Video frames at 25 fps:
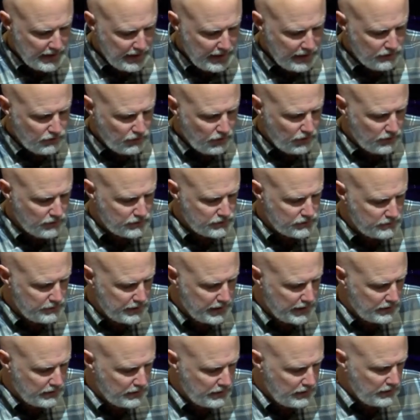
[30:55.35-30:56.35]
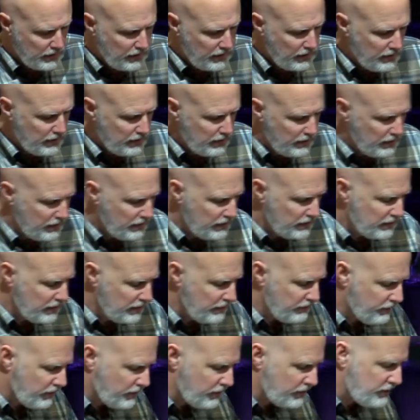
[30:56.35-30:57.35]
he talks about uh, uh,
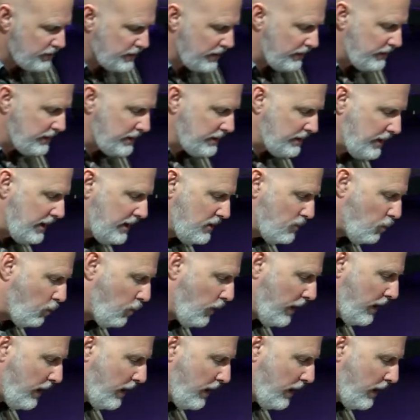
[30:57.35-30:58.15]
in verse 17,